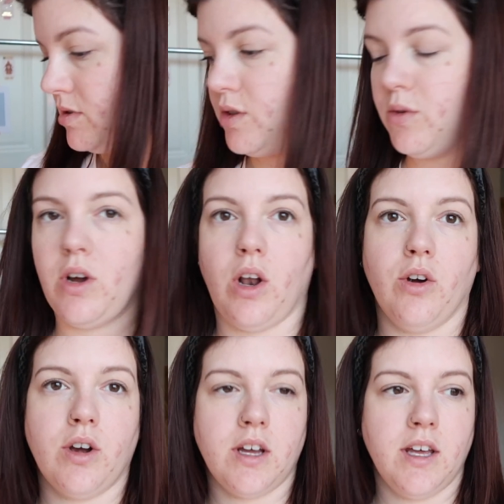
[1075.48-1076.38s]
2
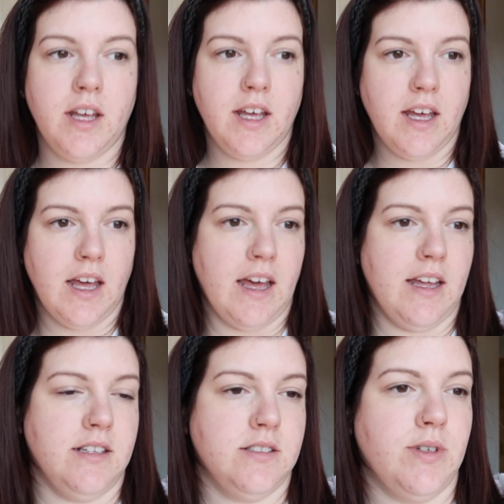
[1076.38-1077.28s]
o'clock,
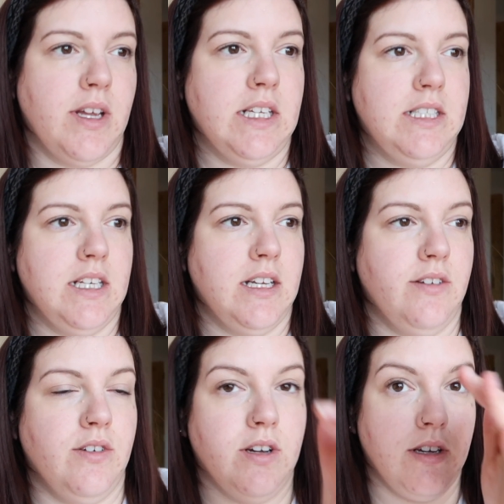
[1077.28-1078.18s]
and so I did it
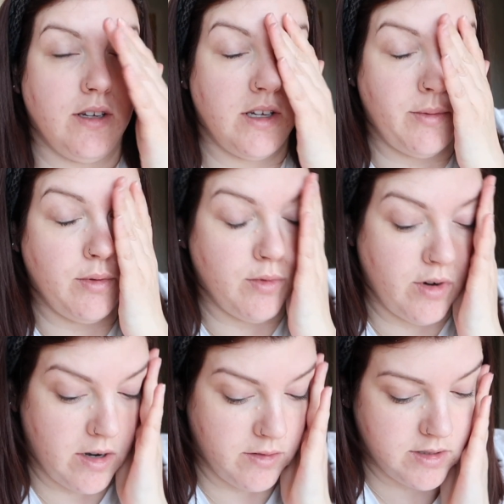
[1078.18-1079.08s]
for a couple more
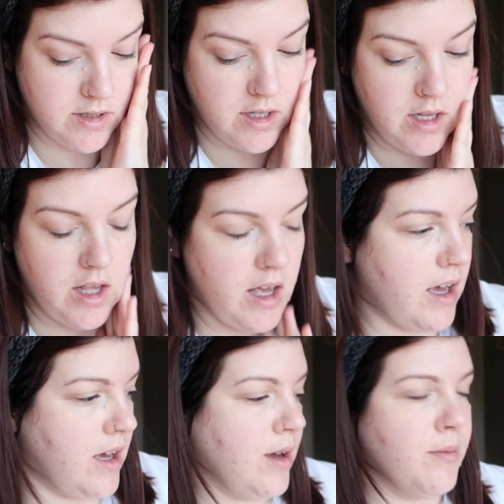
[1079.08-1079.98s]
hours.
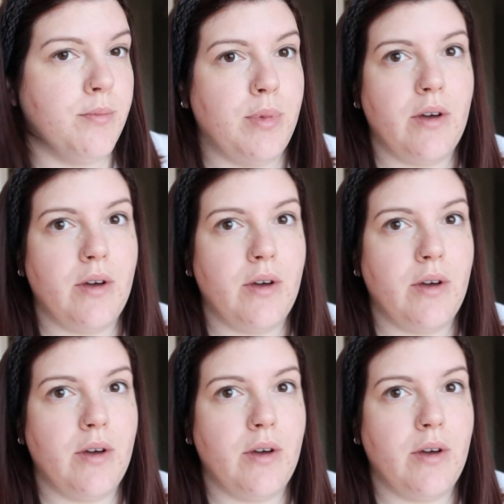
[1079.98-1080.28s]
But